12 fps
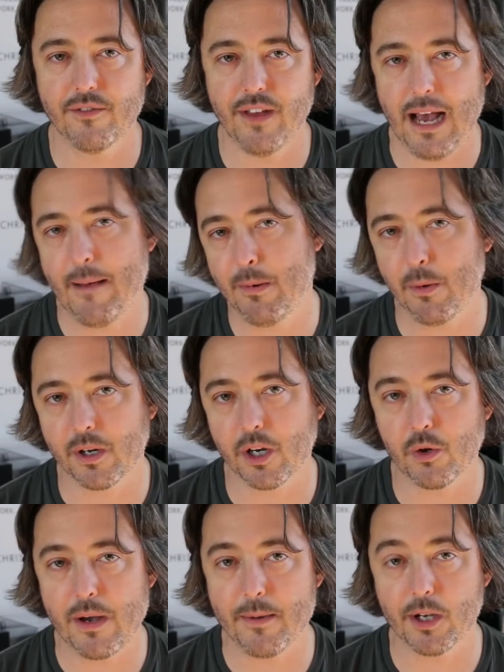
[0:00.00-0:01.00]
of the Happy Work
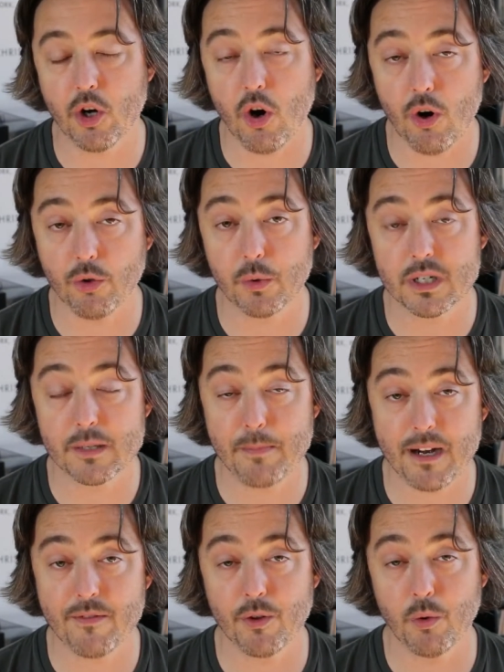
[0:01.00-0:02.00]
Agreement called
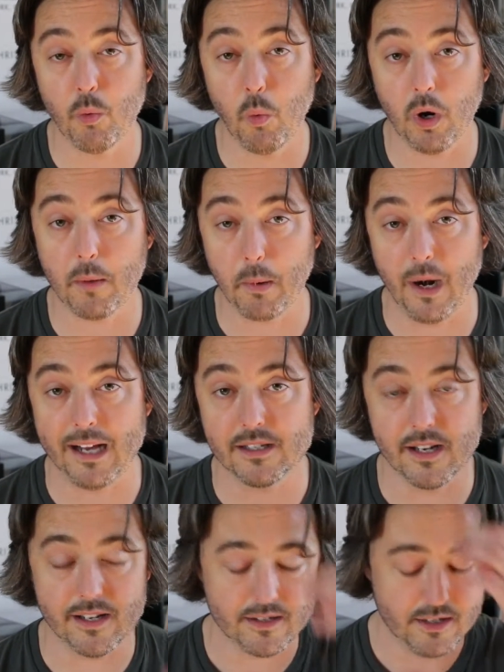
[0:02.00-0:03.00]
Respect for the Work
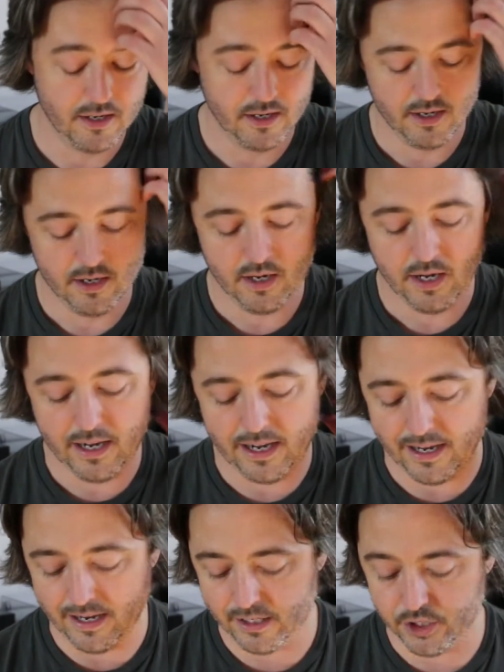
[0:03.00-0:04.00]
Process.
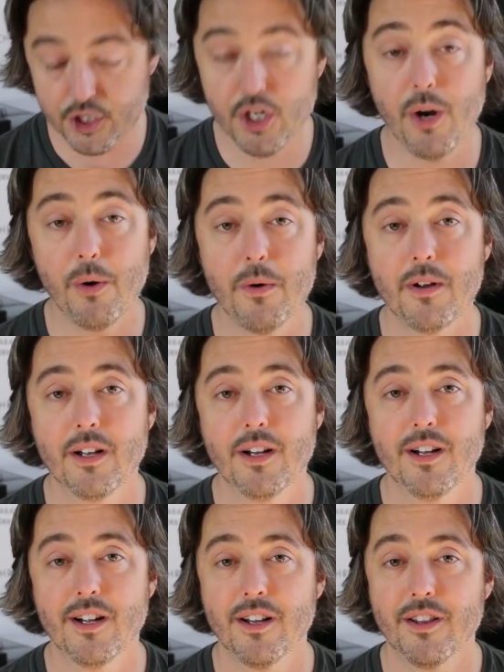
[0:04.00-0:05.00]
Uh, and so,
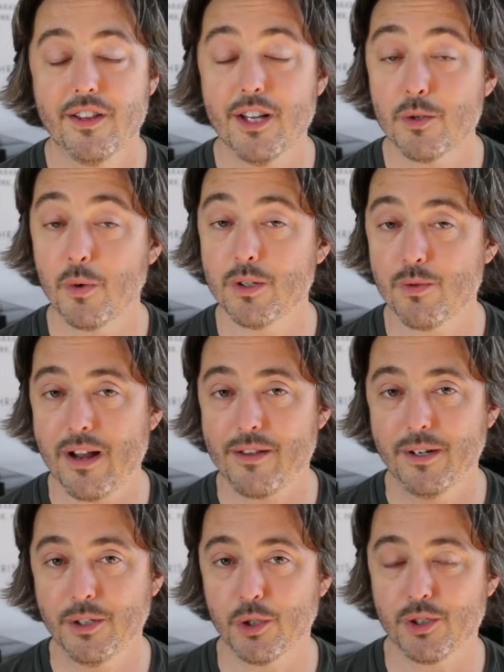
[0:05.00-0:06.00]
this one's
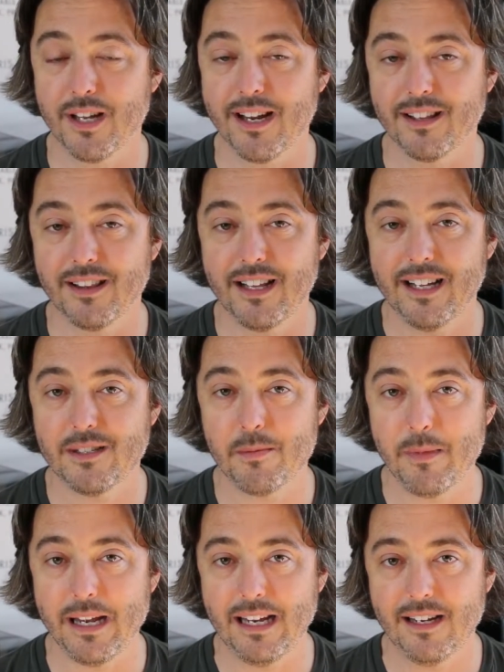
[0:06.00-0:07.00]
rather interesting. Let
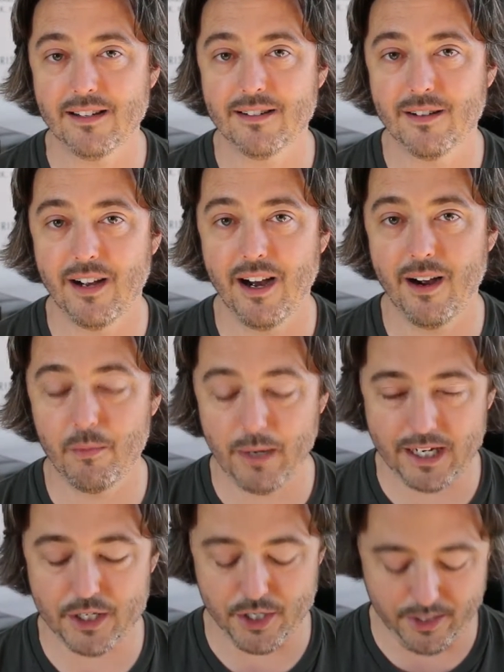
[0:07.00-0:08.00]
me uh,
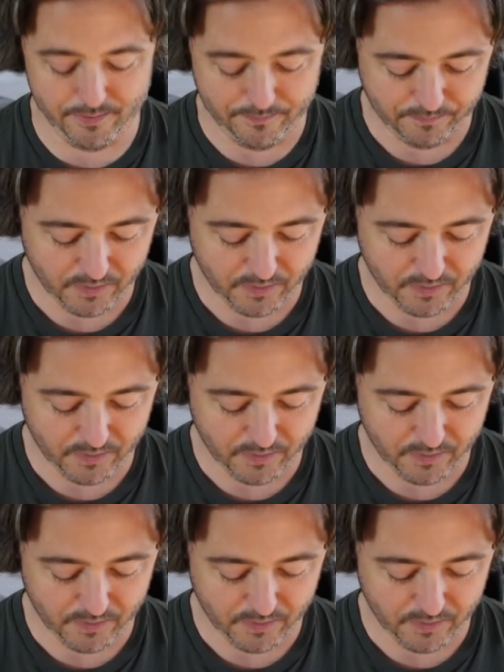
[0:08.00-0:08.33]
read it to you.